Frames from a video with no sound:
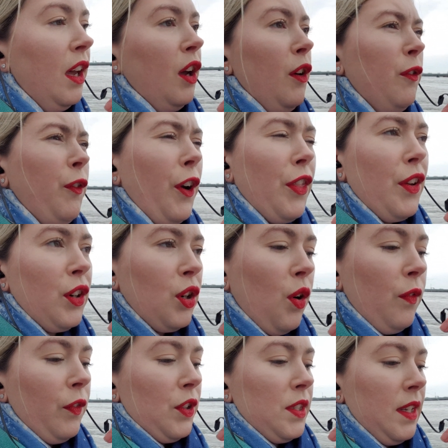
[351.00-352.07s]
further
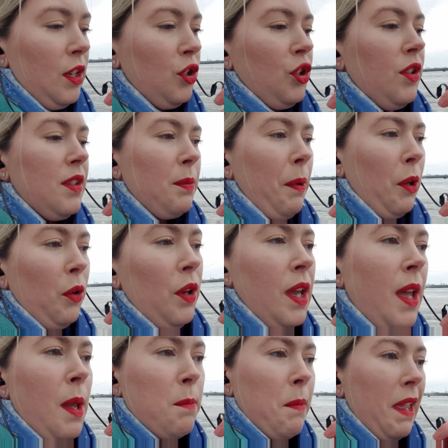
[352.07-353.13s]
conversations about
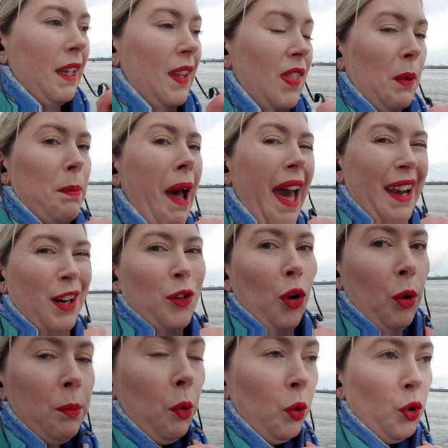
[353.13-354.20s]
making the
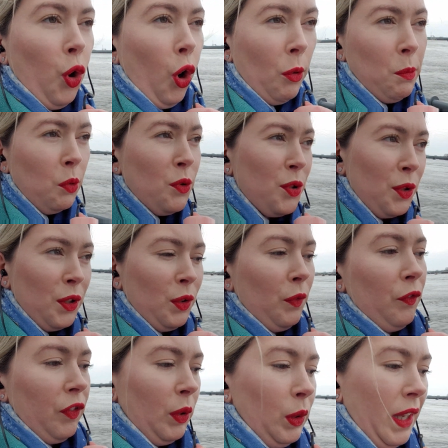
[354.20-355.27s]
paranormal normal so you don't
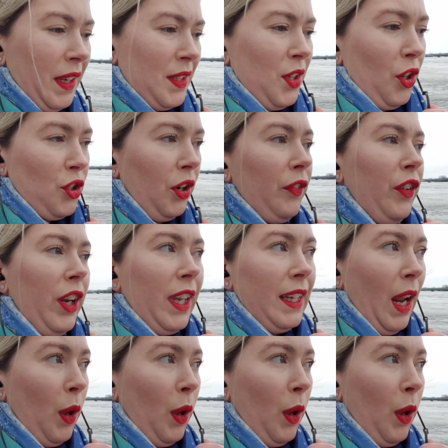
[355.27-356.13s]
feel like such a freaking